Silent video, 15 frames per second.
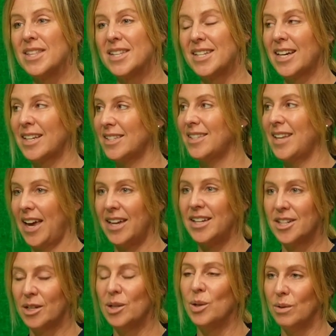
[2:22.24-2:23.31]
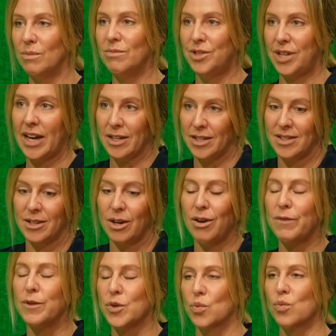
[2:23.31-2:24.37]
Within the tax
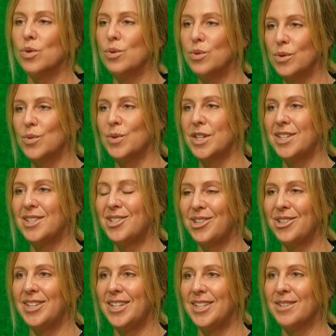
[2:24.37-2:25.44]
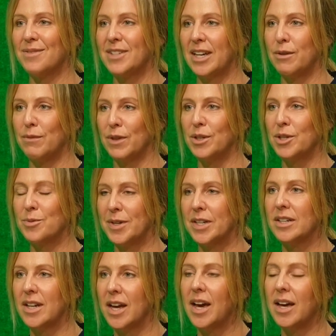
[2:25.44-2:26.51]
office rules, which is 2 years of date of
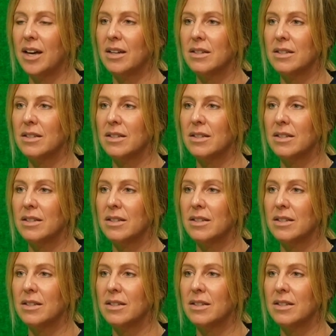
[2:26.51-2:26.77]
lodgement. Yeah.